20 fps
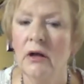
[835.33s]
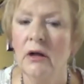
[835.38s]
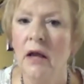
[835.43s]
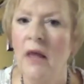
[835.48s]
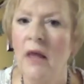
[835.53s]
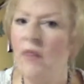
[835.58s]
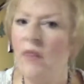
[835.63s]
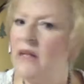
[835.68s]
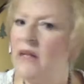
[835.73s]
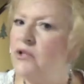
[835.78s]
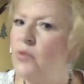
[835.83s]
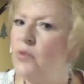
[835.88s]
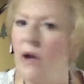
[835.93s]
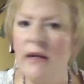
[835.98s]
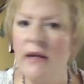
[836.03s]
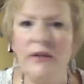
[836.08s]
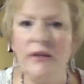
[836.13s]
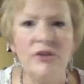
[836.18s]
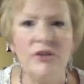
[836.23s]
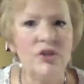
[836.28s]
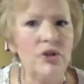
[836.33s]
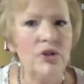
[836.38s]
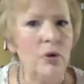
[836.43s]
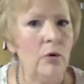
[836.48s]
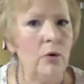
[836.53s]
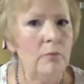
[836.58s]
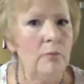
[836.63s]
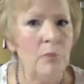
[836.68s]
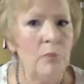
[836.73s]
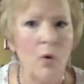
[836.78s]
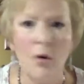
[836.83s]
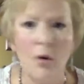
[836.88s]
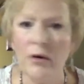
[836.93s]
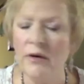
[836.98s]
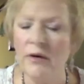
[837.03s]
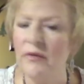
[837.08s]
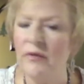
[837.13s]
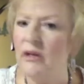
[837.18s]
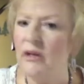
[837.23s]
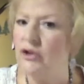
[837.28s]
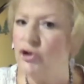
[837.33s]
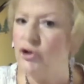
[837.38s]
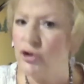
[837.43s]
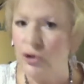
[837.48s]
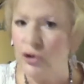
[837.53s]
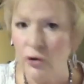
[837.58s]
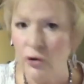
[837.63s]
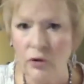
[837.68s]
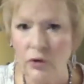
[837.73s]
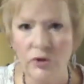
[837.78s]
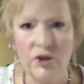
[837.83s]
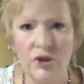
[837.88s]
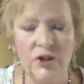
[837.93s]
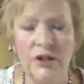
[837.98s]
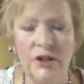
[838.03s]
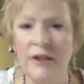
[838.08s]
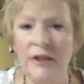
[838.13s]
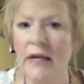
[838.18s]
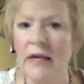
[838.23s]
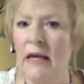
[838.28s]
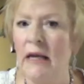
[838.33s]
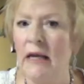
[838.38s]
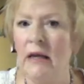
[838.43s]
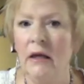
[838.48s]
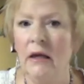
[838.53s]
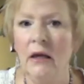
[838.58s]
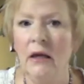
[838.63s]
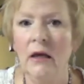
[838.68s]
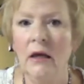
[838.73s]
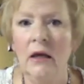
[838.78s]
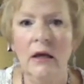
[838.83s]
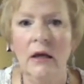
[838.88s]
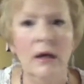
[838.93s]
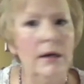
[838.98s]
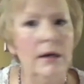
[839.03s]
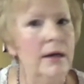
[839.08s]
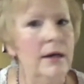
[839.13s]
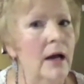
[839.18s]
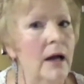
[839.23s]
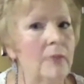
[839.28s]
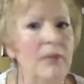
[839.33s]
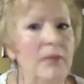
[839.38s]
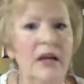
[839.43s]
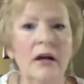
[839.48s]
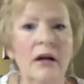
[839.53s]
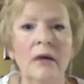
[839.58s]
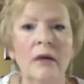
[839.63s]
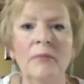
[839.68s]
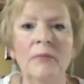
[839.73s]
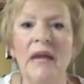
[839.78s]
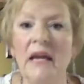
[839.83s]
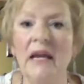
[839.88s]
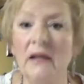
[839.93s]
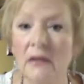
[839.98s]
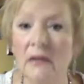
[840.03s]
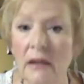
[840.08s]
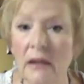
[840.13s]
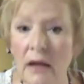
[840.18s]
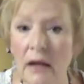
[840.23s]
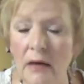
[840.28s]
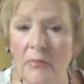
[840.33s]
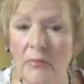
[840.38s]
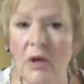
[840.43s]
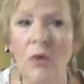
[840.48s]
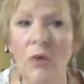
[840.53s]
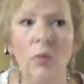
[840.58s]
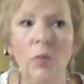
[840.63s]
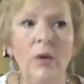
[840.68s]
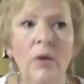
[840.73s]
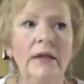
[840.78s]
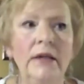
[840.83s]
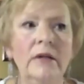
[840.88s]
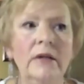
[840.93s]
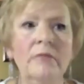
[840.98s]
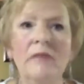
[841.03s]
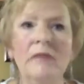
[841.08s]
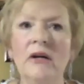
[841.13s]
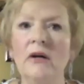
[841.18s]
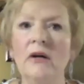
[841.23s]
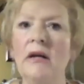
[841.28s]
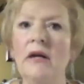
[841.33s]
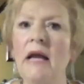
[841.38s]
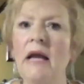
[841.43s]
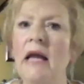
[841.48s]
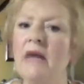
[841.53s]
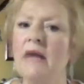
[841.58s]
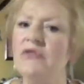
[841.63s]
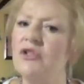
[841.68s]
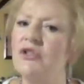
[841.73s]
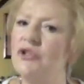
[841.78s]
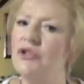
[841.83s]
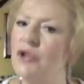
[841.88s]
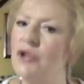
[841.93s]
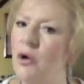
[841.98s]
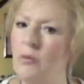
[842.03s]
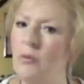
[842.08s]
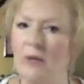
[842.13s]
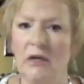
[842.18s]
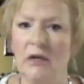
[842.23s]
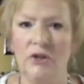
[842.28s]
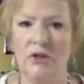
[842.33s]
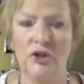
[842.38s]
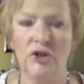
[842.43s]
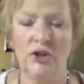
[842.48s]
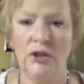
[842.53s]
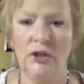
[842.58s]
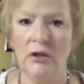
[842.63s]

That's why it is so important that church today not become a club. We in America have so much,